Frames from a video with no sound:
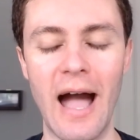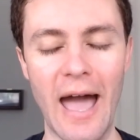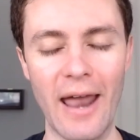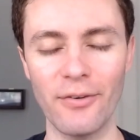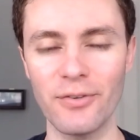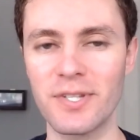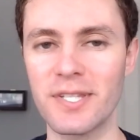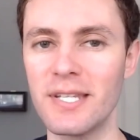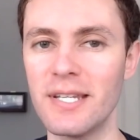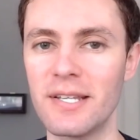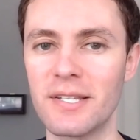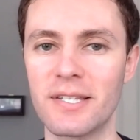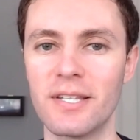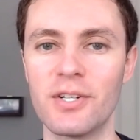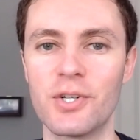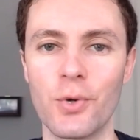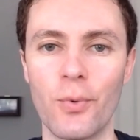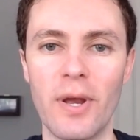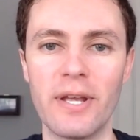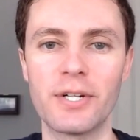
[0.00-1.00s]
I don't see a
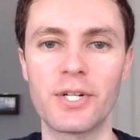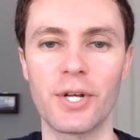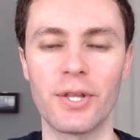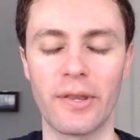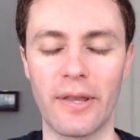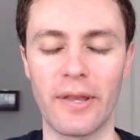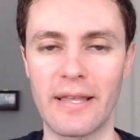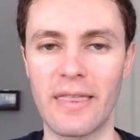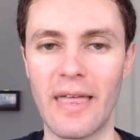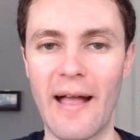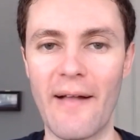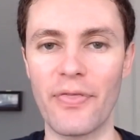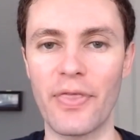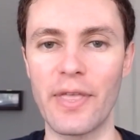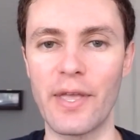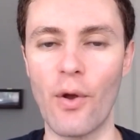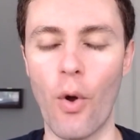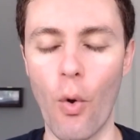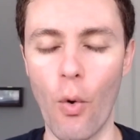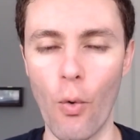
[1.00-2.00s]
situation like that.
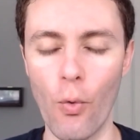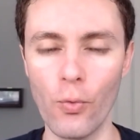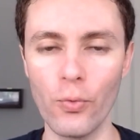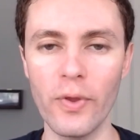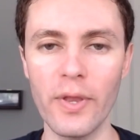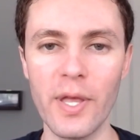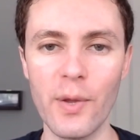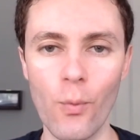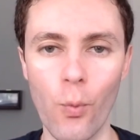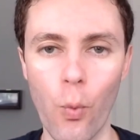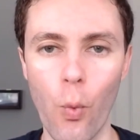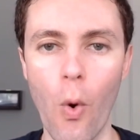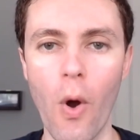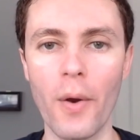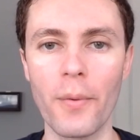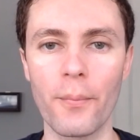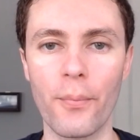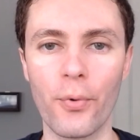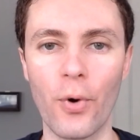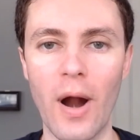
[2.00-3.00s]
The only
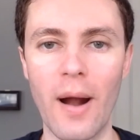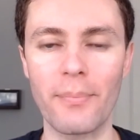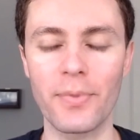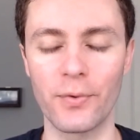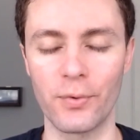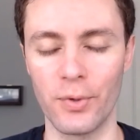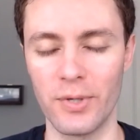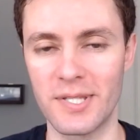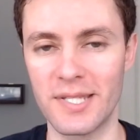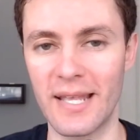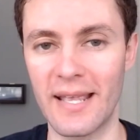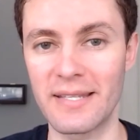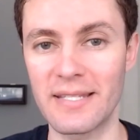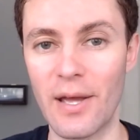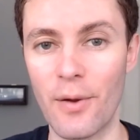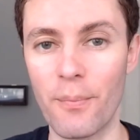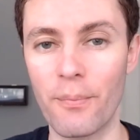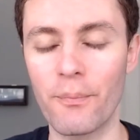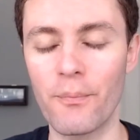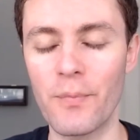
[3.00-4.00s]
one prop that really stands
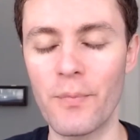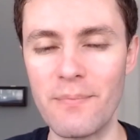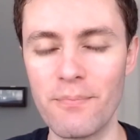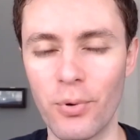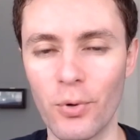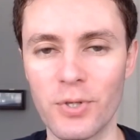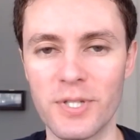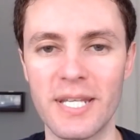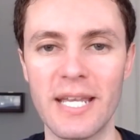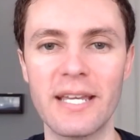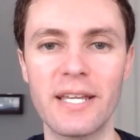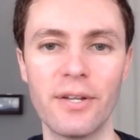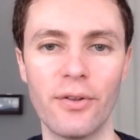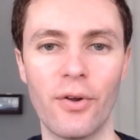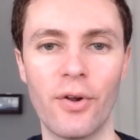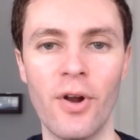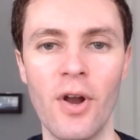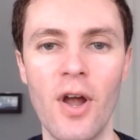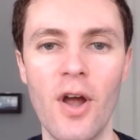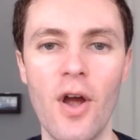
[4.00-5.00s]
out in
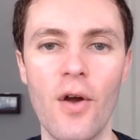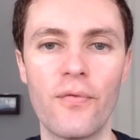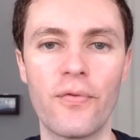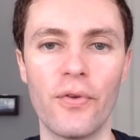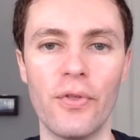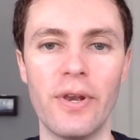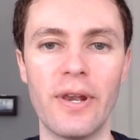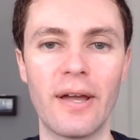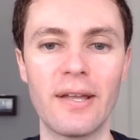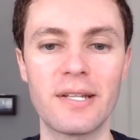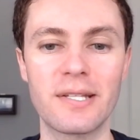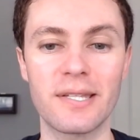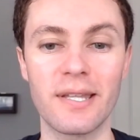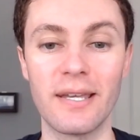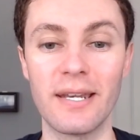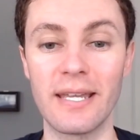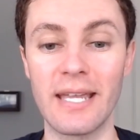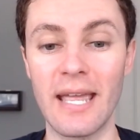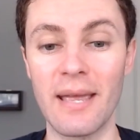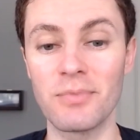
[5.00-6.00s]
particular for the night
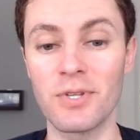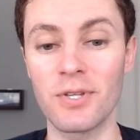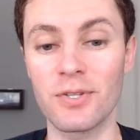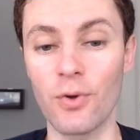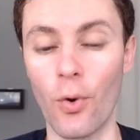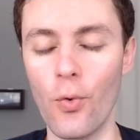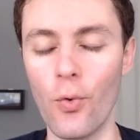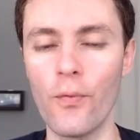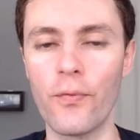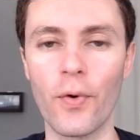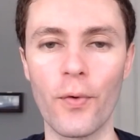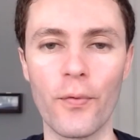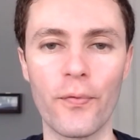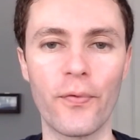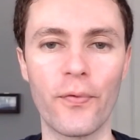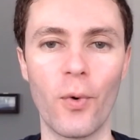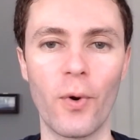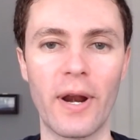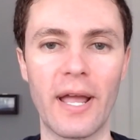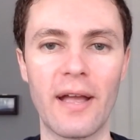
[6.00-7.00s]
slate of games is over
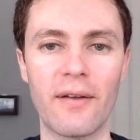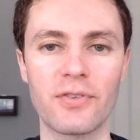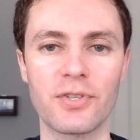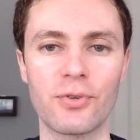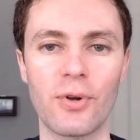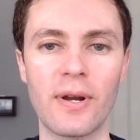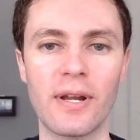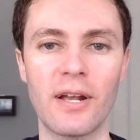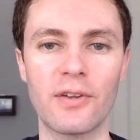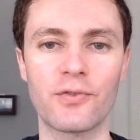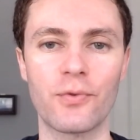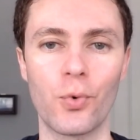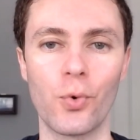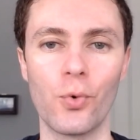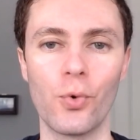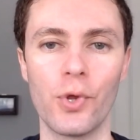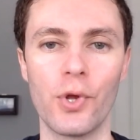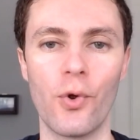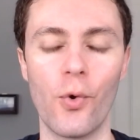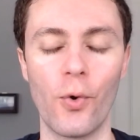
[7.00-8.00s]
4.5 strikeouts for
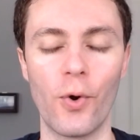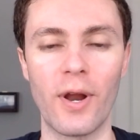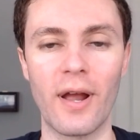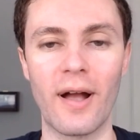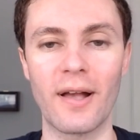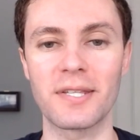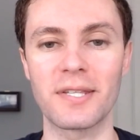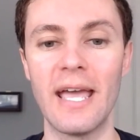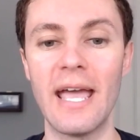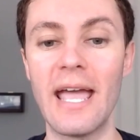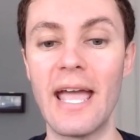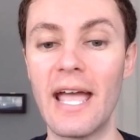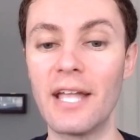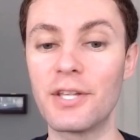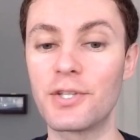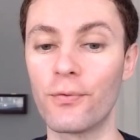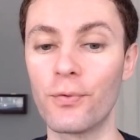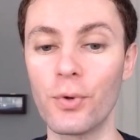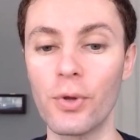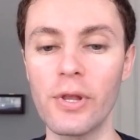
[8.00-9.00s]
Julio Urías.
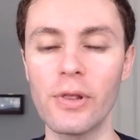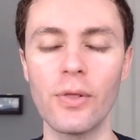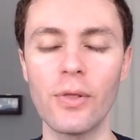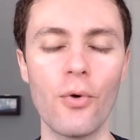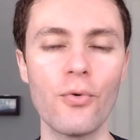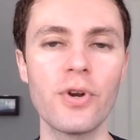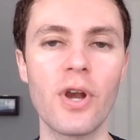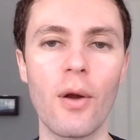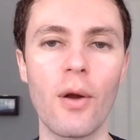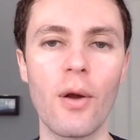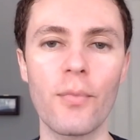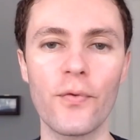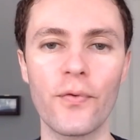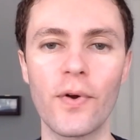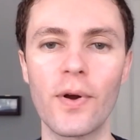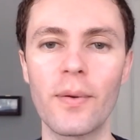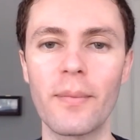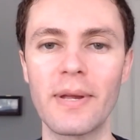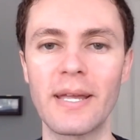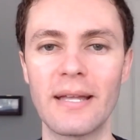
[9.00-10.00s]
It's a really low number
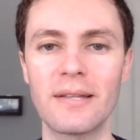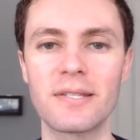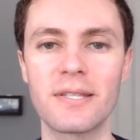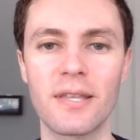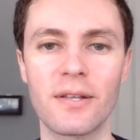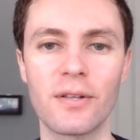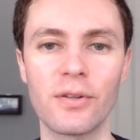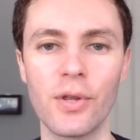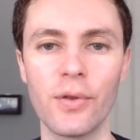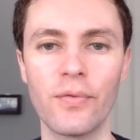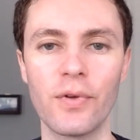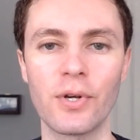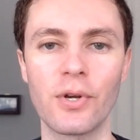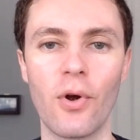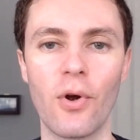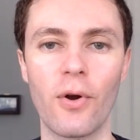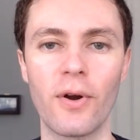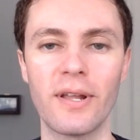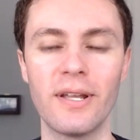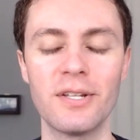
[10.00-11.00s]
for him against the Cleveland
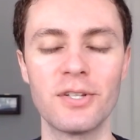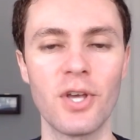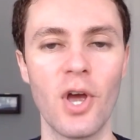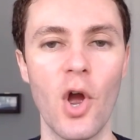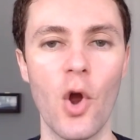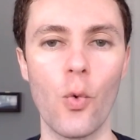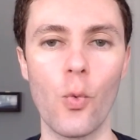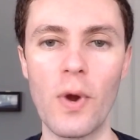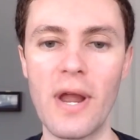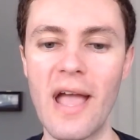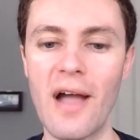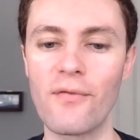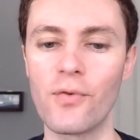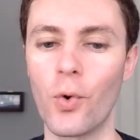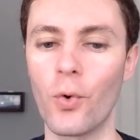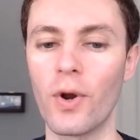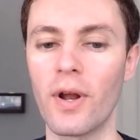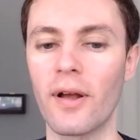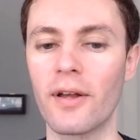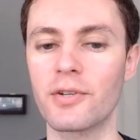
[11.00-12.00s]
Guardians. We have
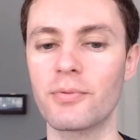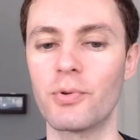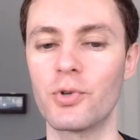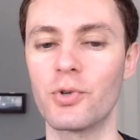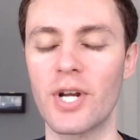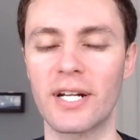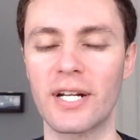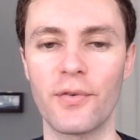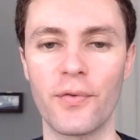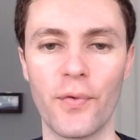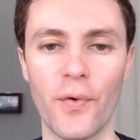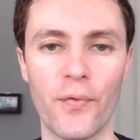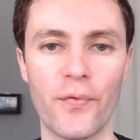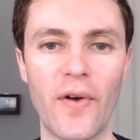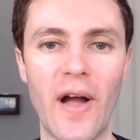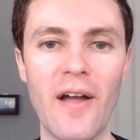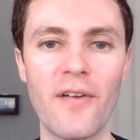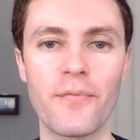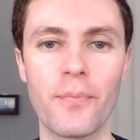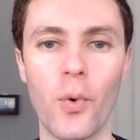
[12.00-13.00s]
Urías projected for
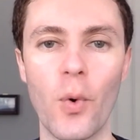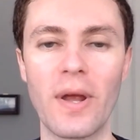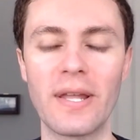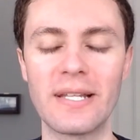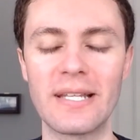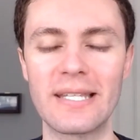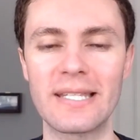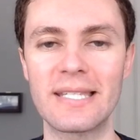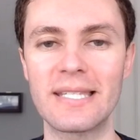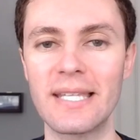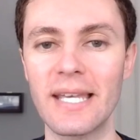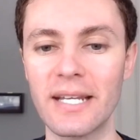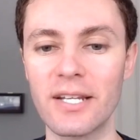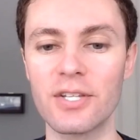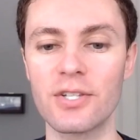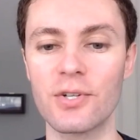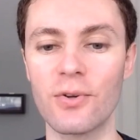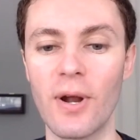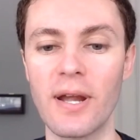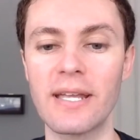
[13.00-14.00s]
5.6
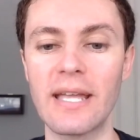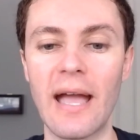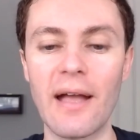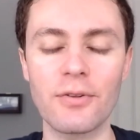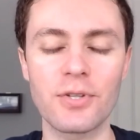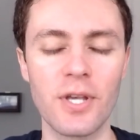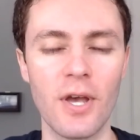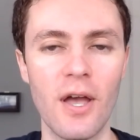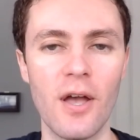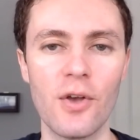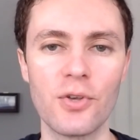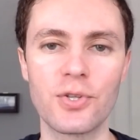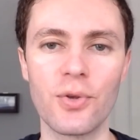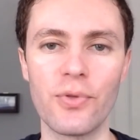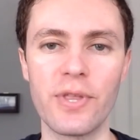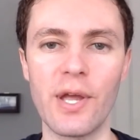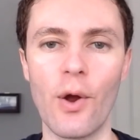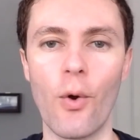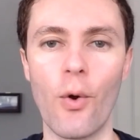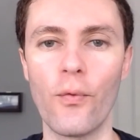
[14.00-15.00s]
strikeouts, so
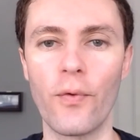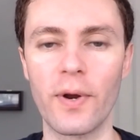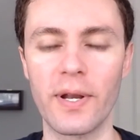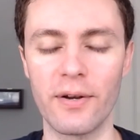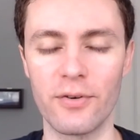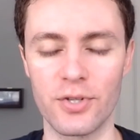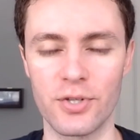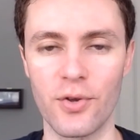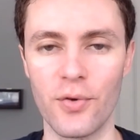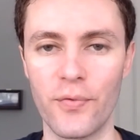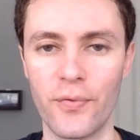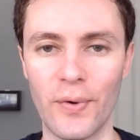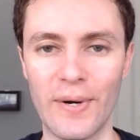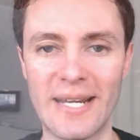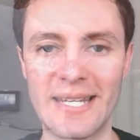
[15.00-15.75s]
the over here is good for a